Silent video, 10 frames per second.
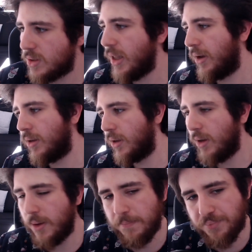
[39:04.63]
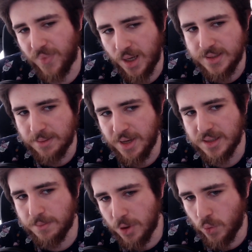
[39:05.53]
slick. It's a
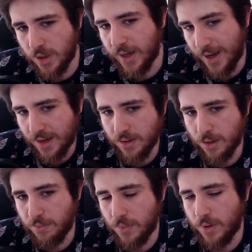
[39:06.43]
mix between, again,